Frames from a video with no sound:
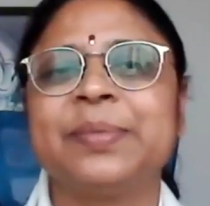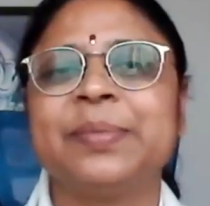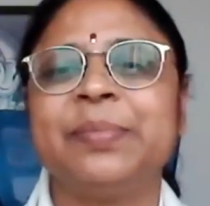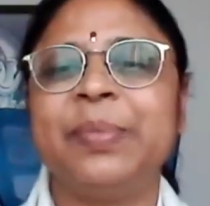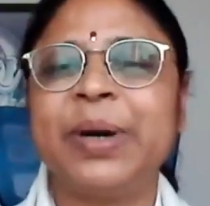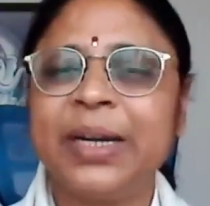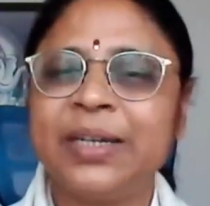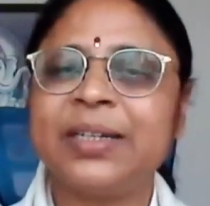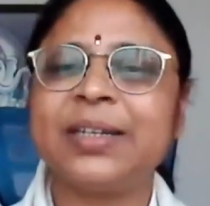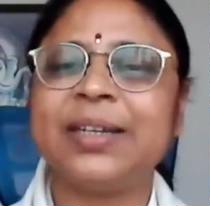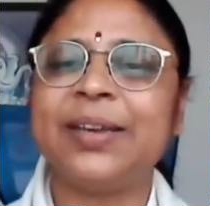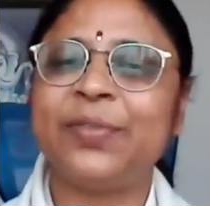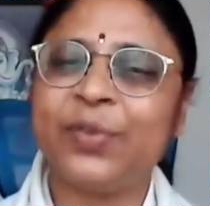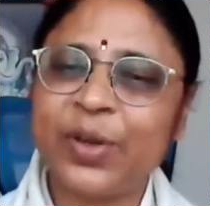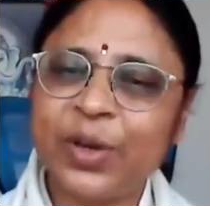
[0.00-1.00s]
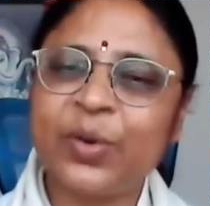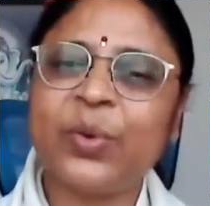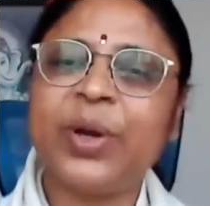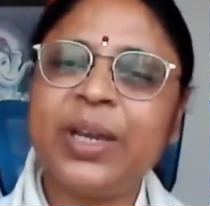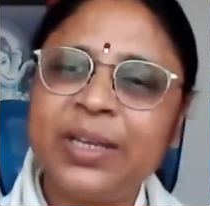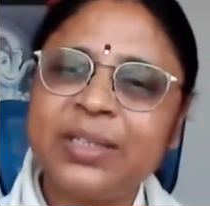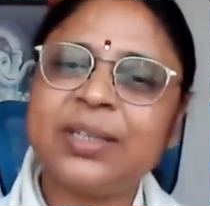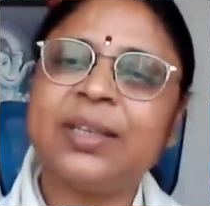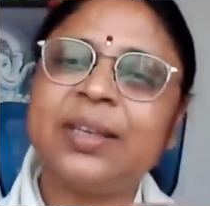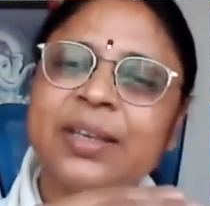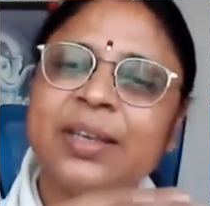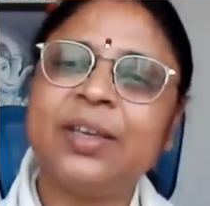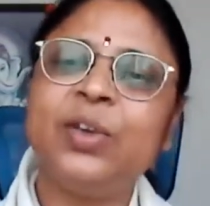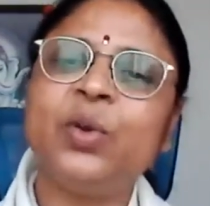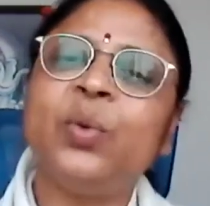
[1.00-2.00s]
But if you are going,
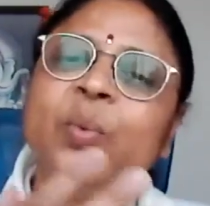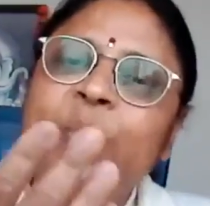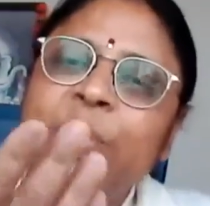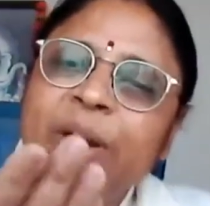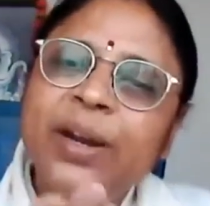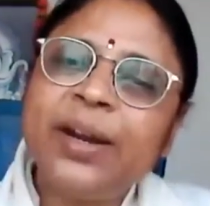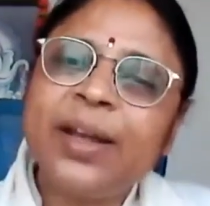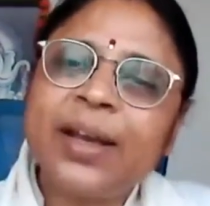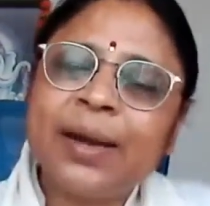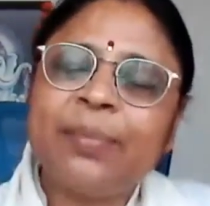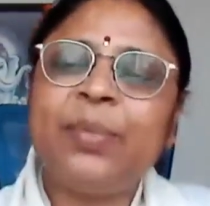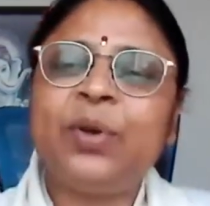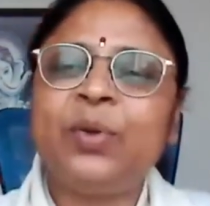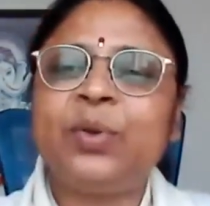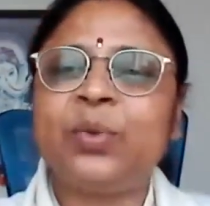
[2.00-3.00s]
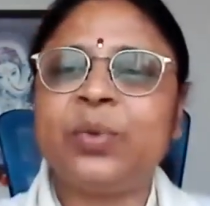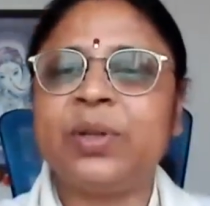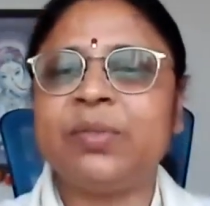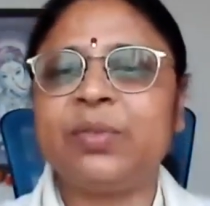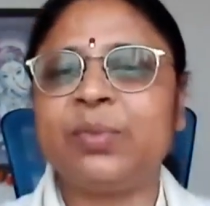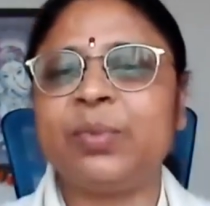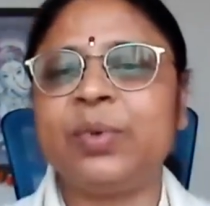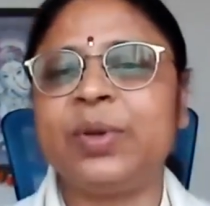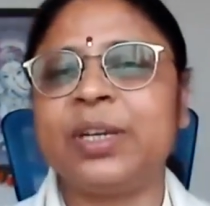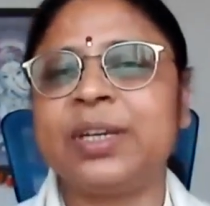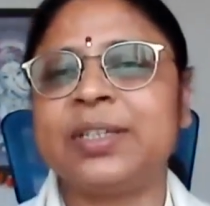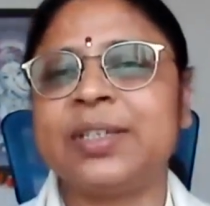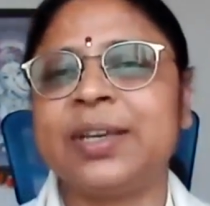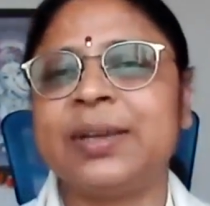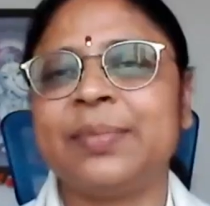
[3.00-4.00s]
you will come to twelfth board
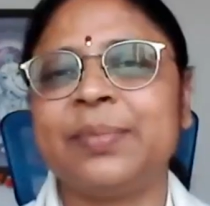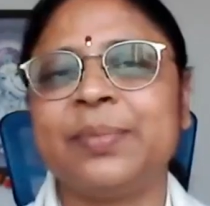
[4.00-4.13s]
exam.